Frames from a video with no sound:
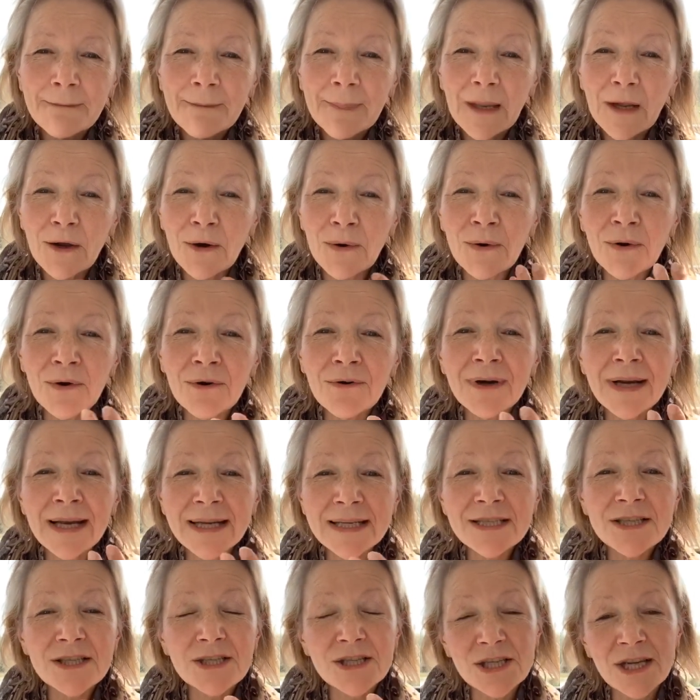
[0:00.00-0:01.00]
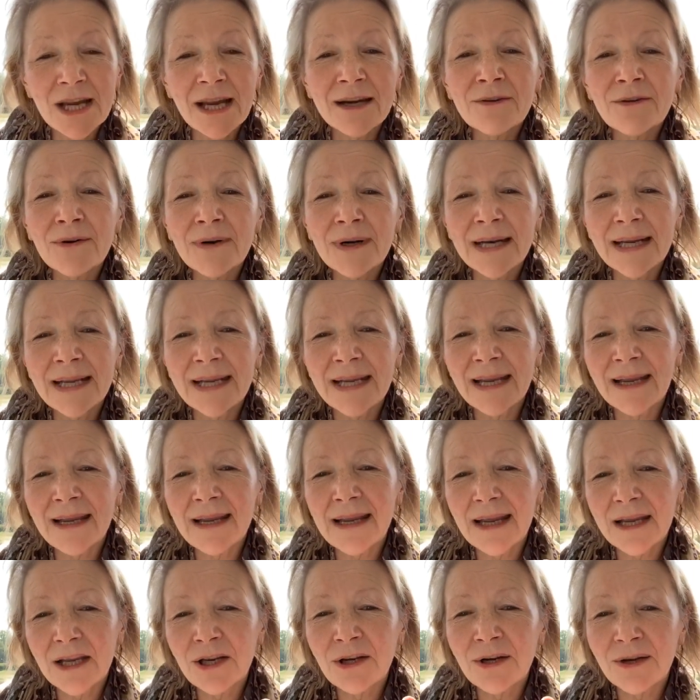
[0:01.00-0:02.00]
or has
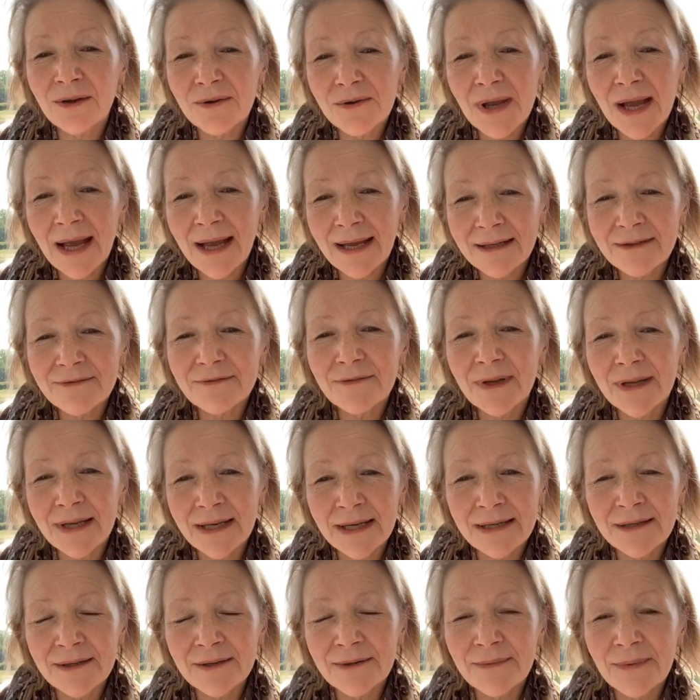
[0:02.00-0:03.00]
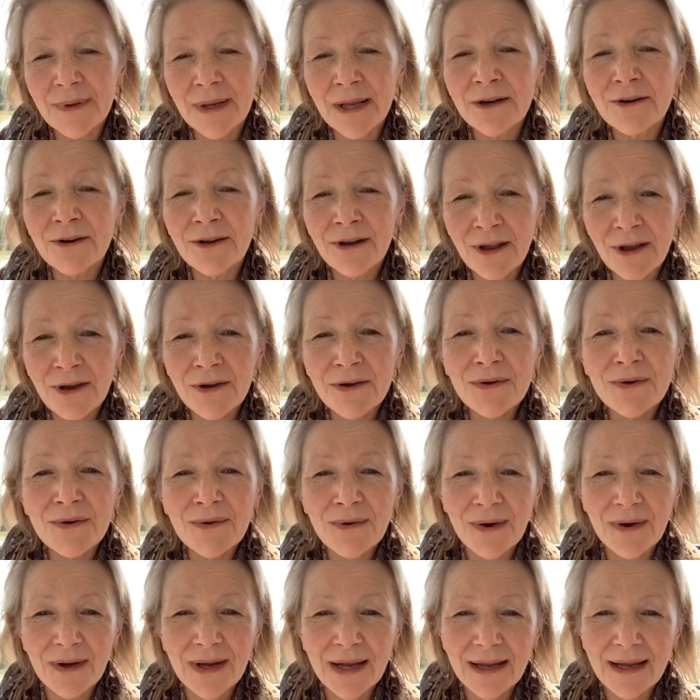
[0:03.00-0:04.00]
generally, you know, had a
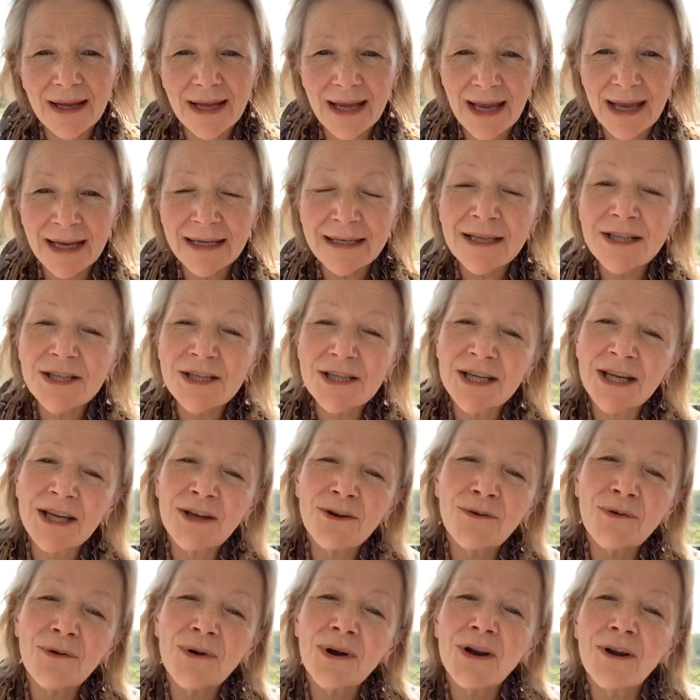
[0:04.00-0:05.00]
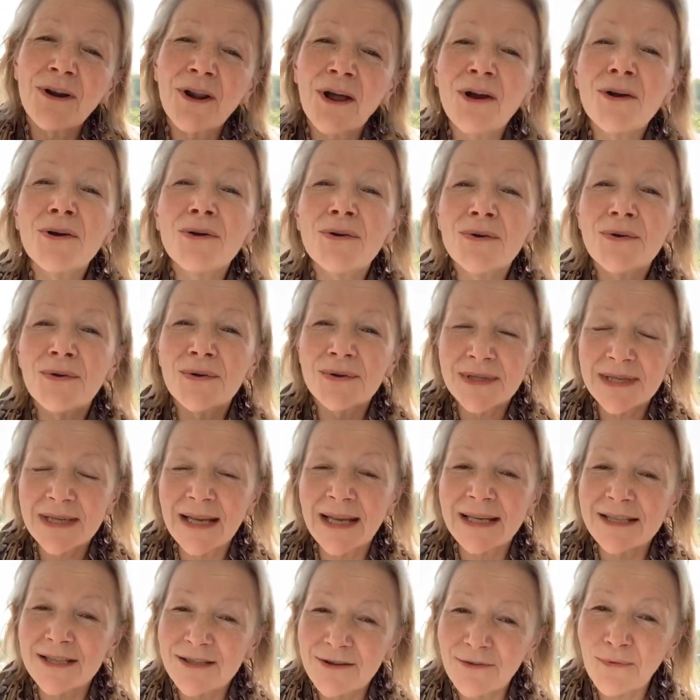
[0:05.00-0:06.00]
low energy or a low
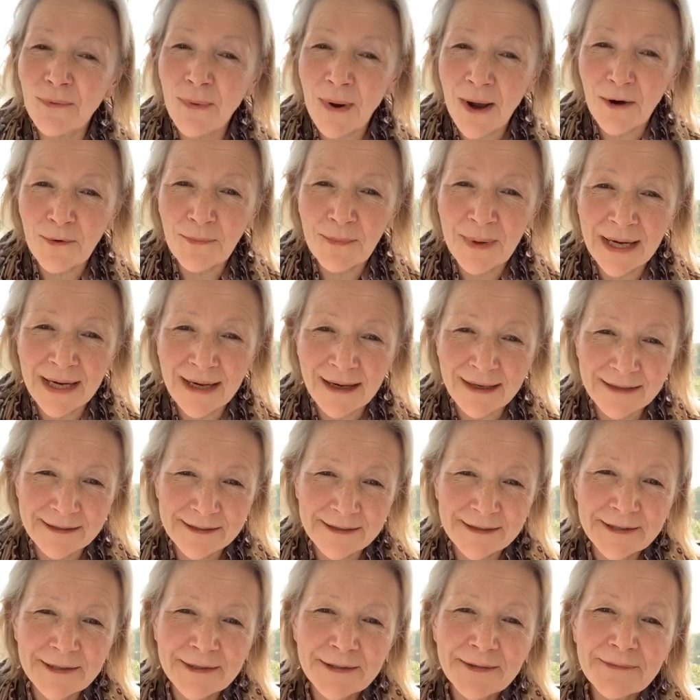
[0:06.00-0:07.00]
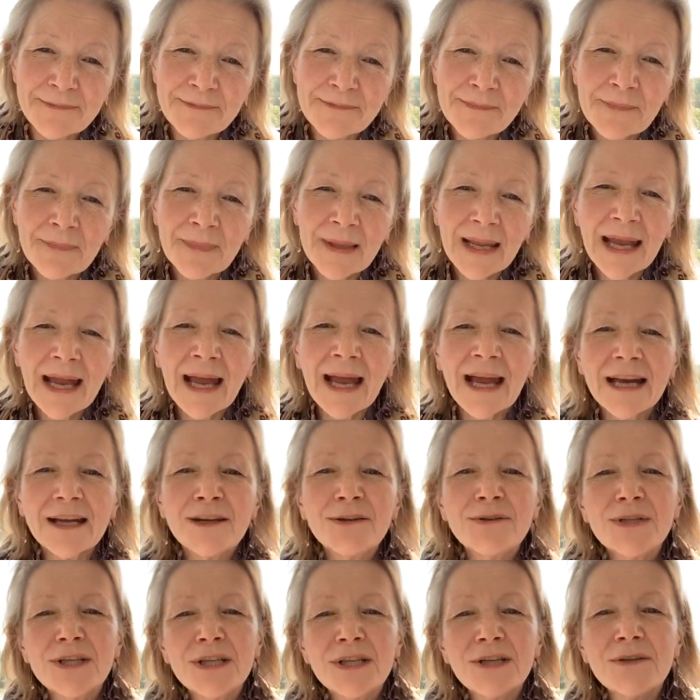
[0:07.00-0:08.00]
sense of well-being.
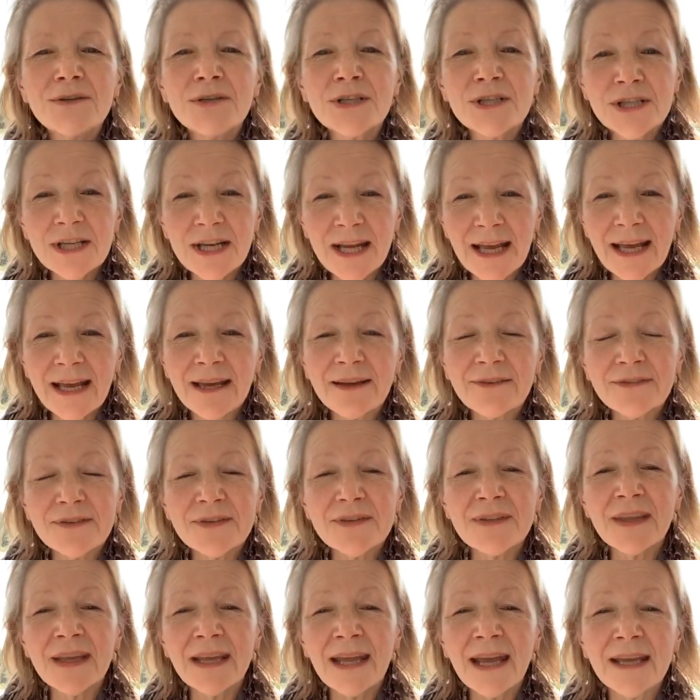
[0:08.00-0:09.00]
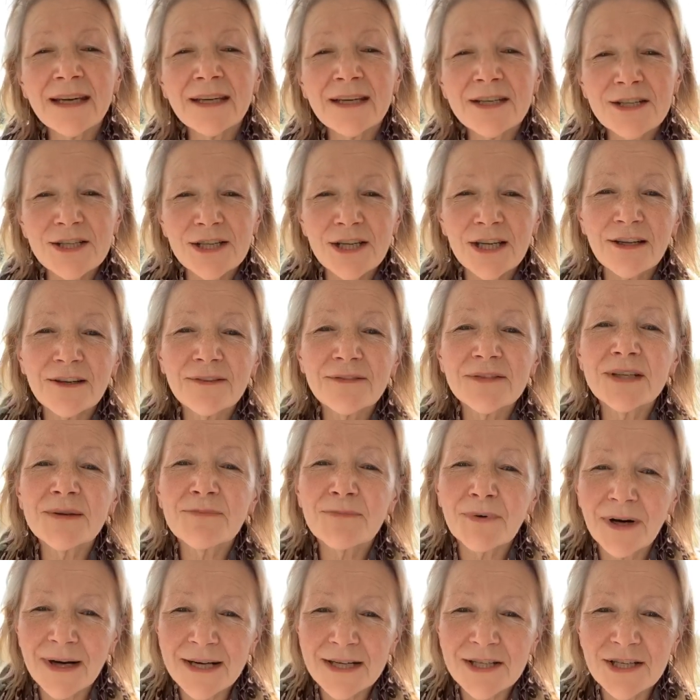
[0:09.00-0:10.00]
How do you shift the energy of
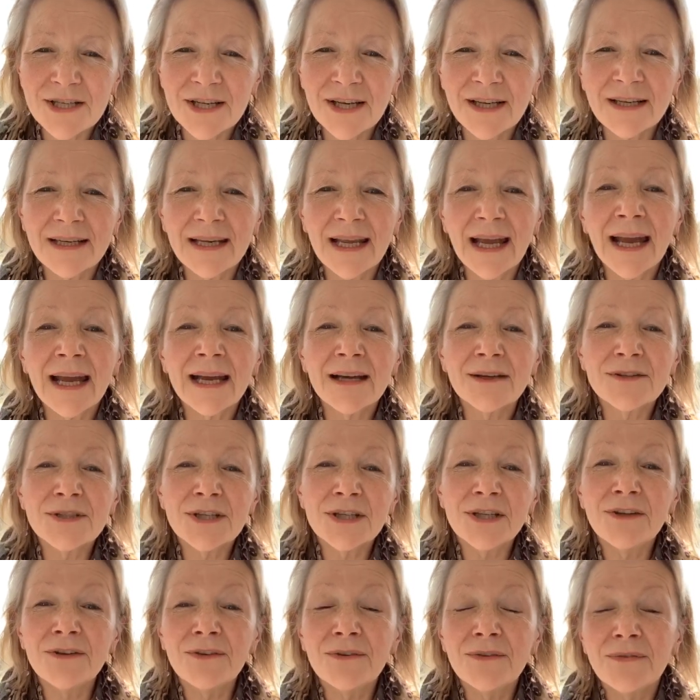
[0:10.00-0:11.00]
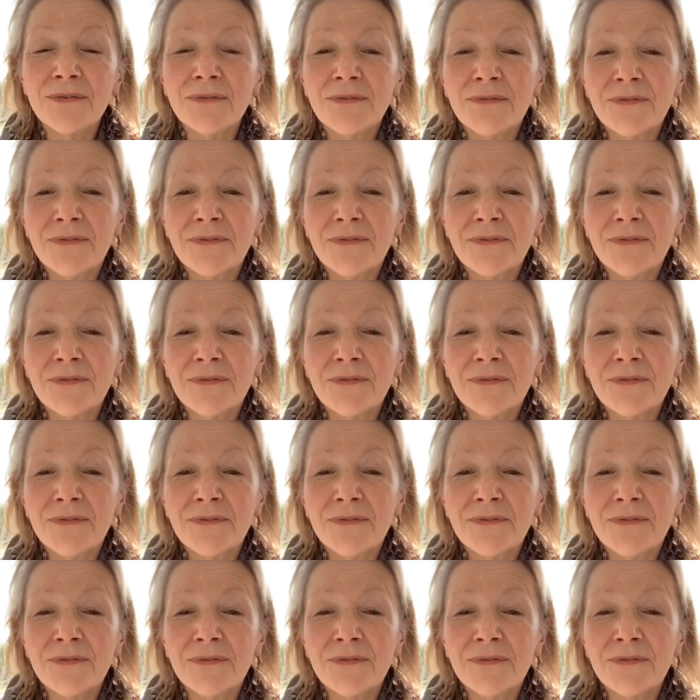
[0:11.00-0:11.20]
depression? How do you